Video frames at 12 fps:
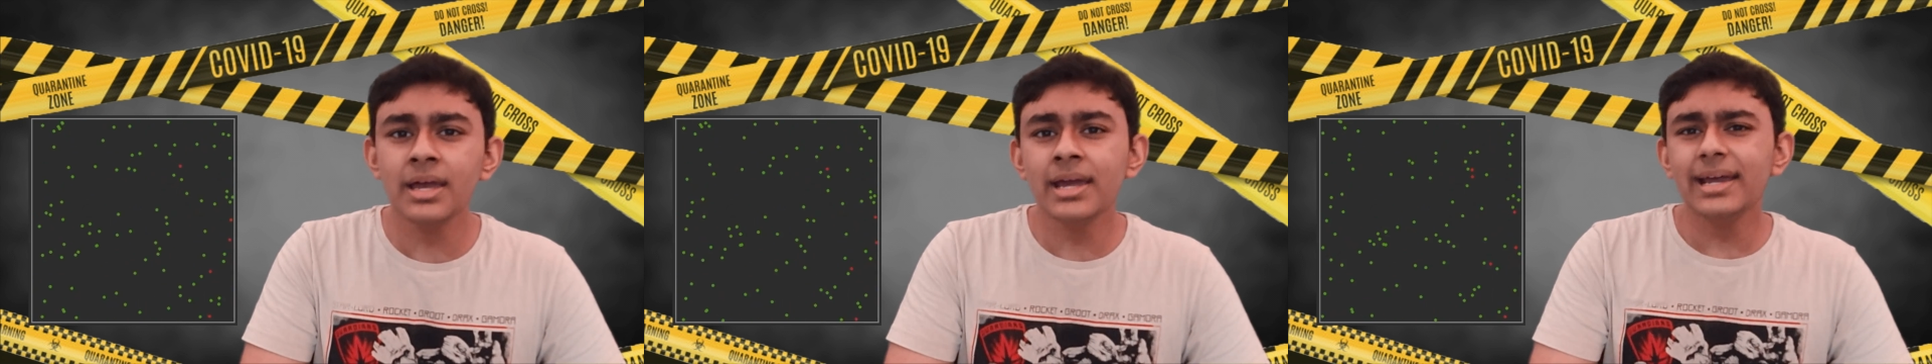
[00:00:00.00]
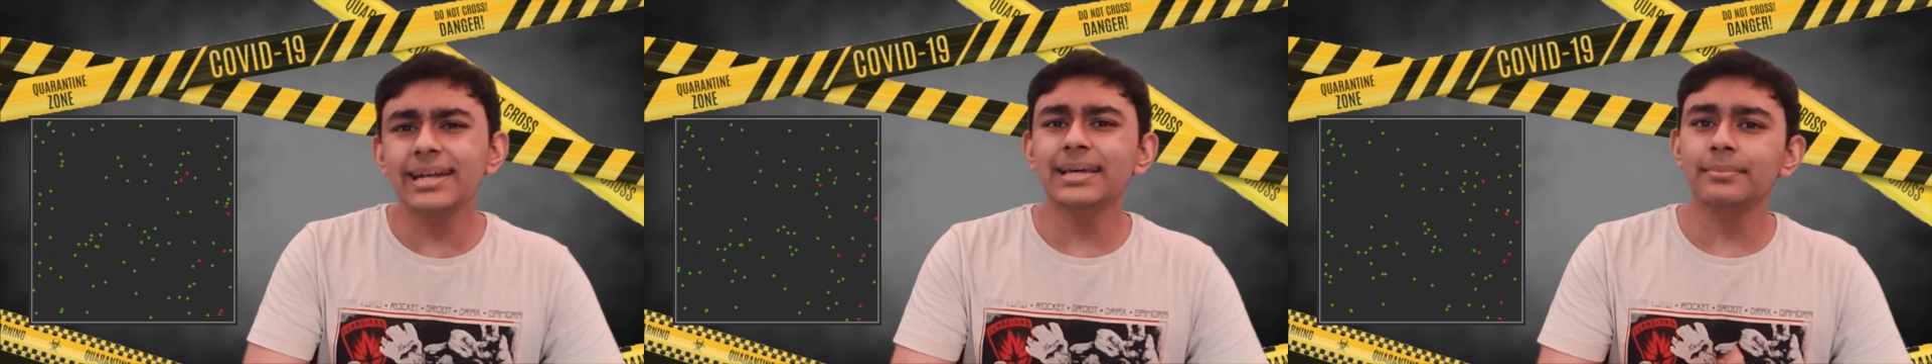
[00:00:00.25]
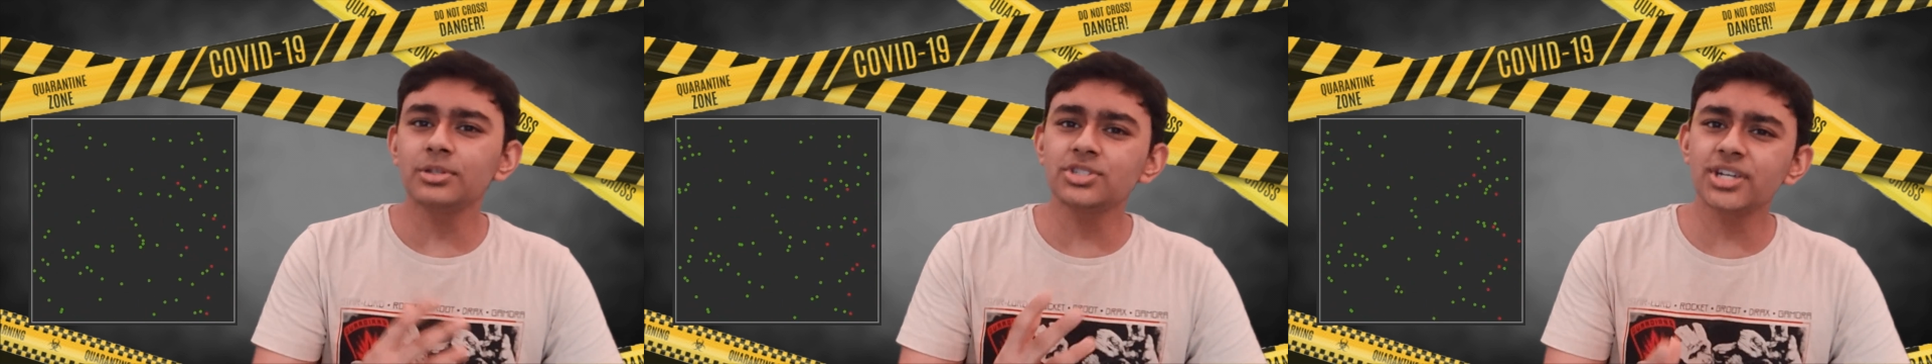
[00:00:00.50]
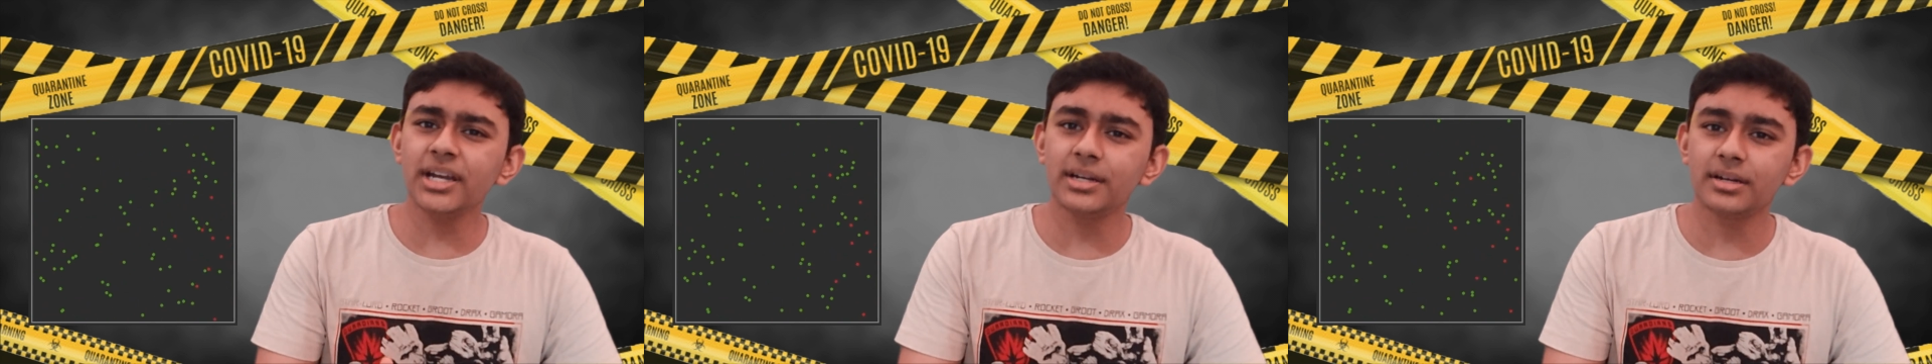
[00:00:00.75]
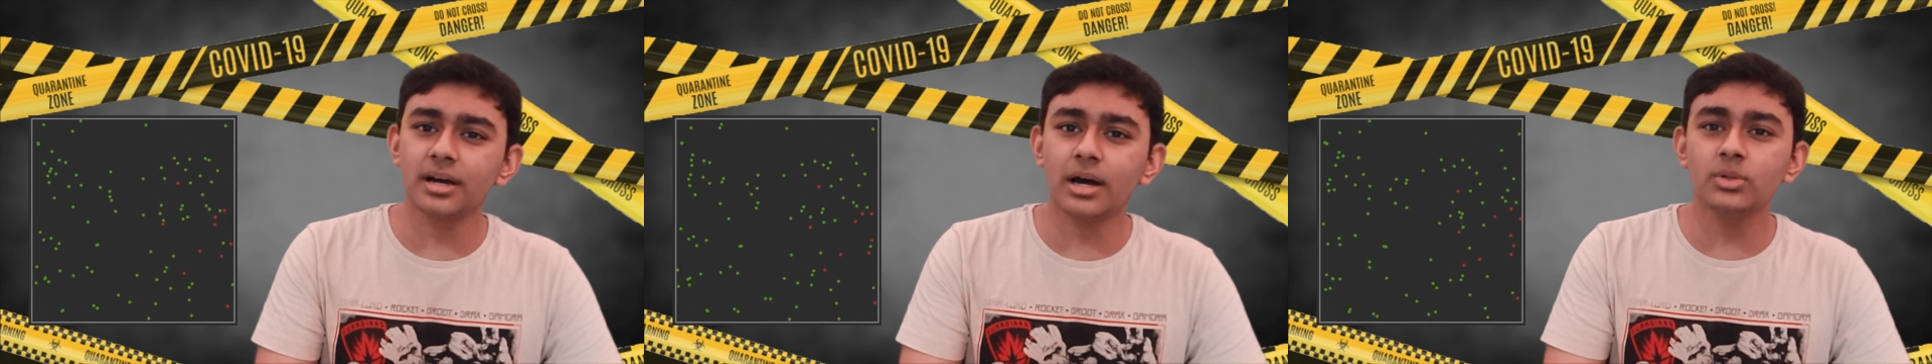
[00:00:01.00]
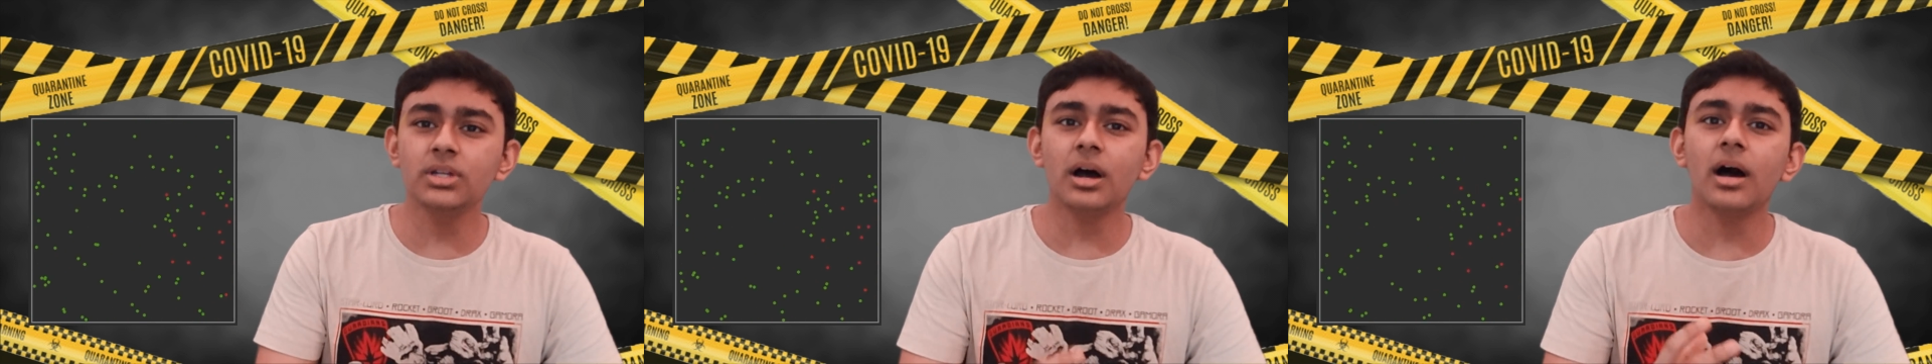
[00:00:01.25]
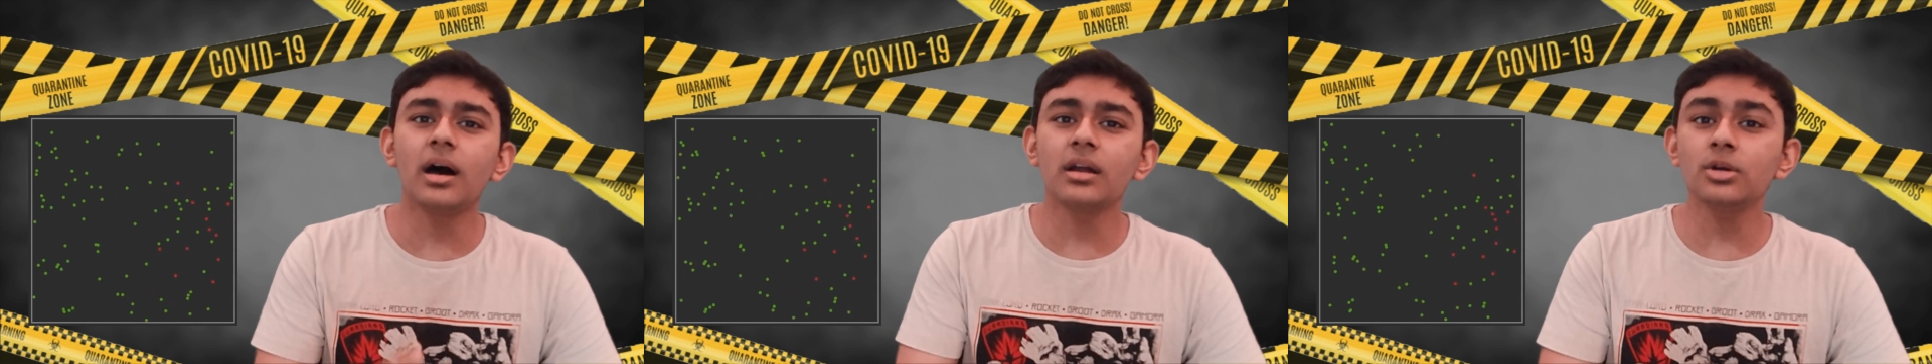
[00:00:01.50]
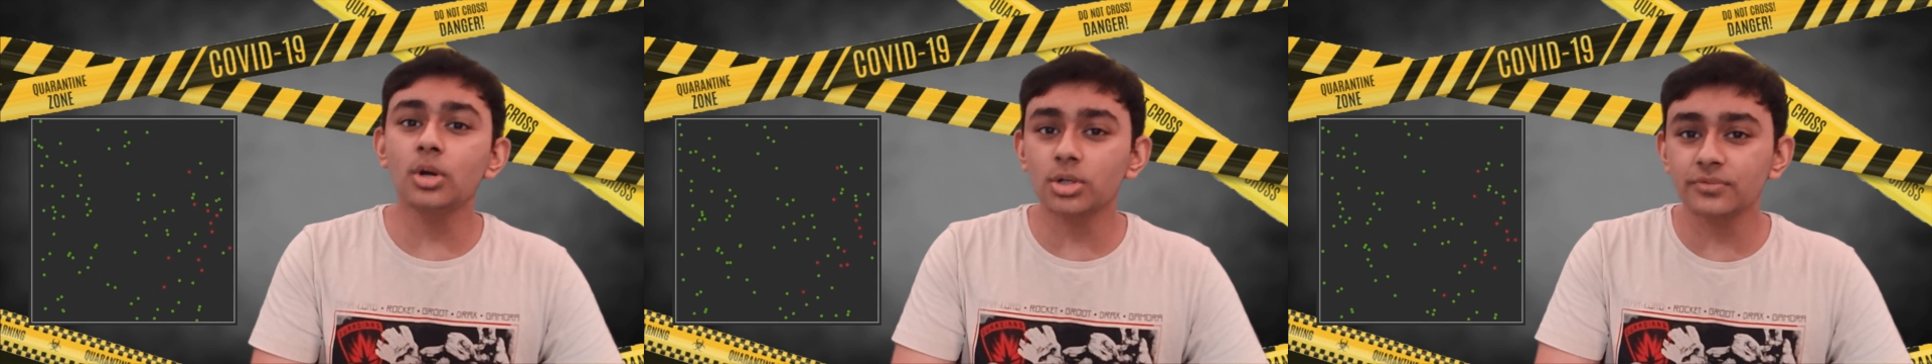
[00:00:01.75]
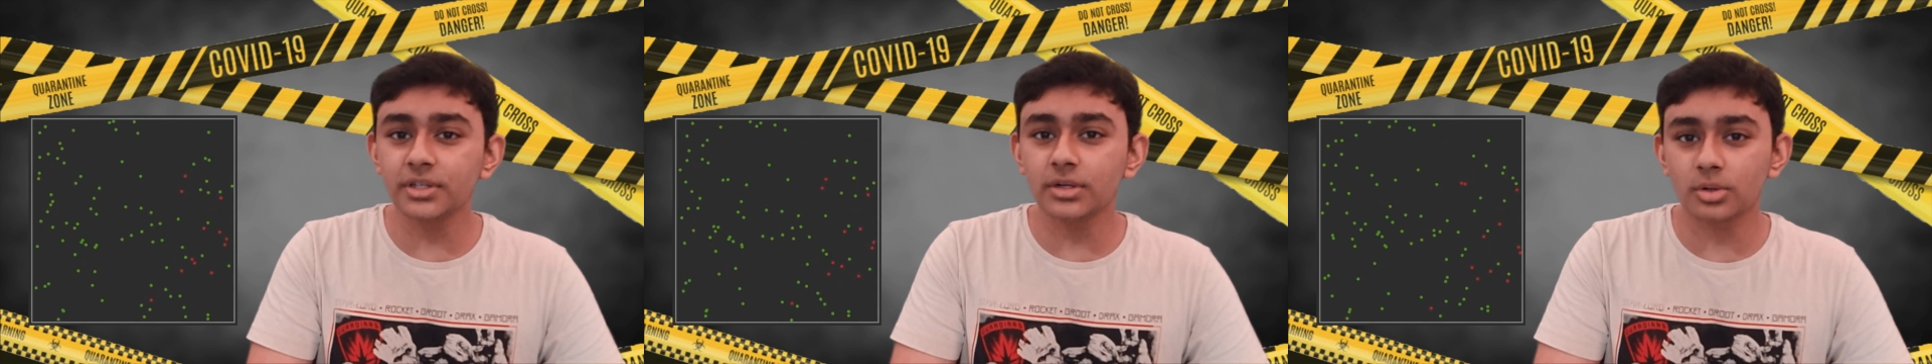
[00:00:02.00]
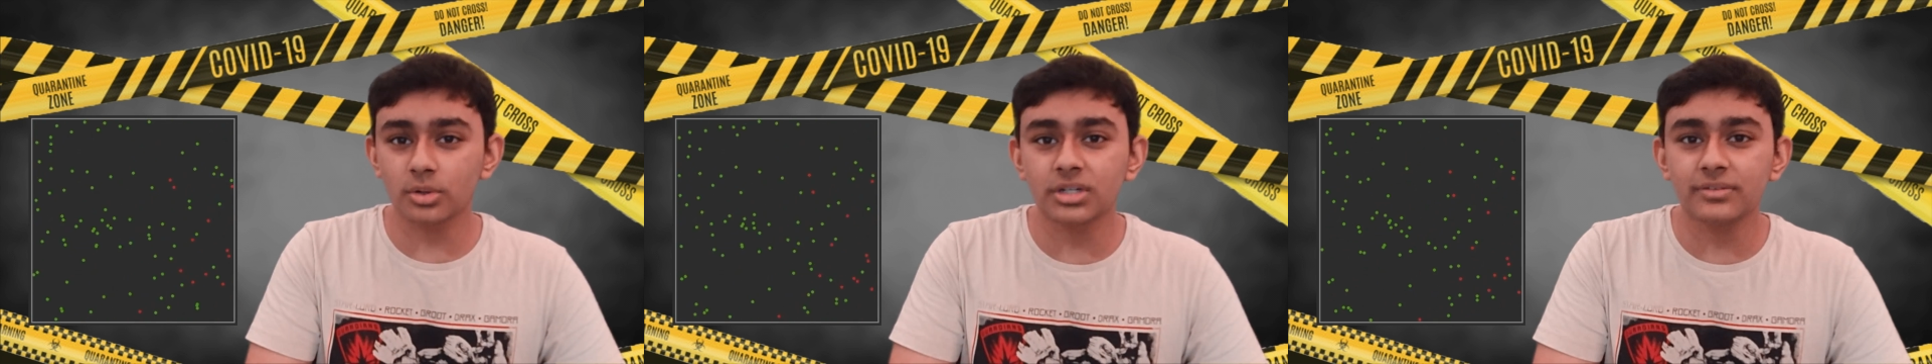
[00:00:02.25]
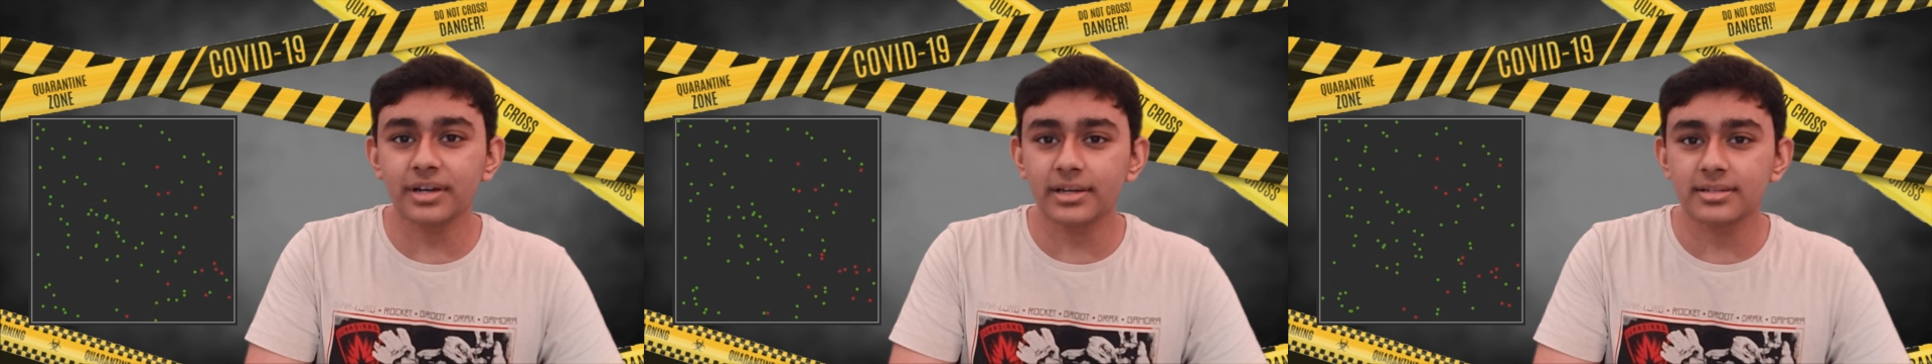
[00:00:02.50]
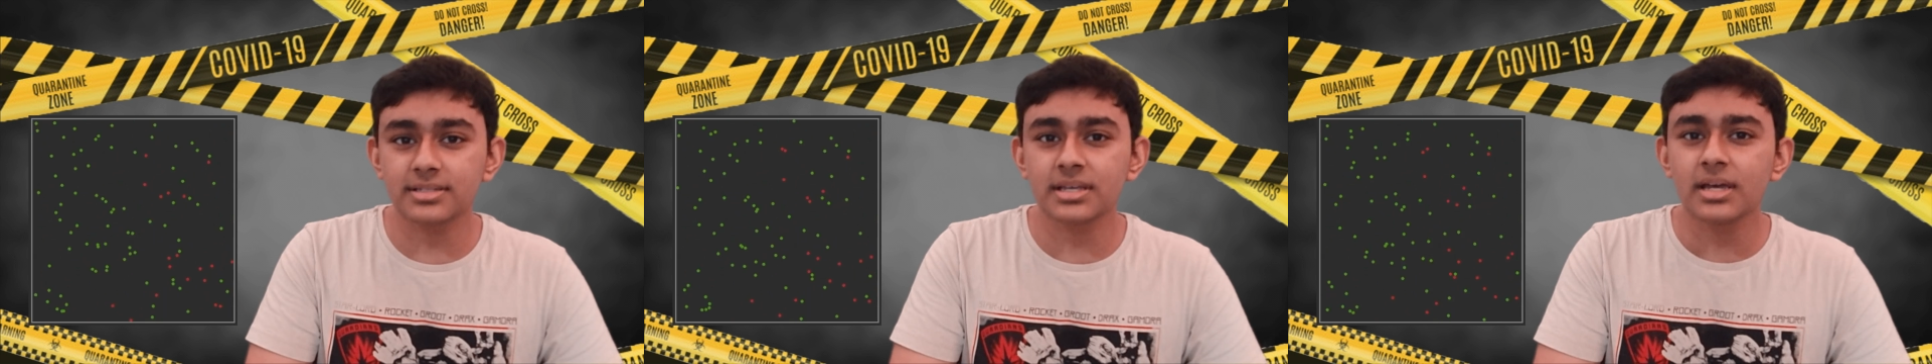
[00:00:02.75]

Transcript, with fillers: It demonstrated how the R naught of the coronavirus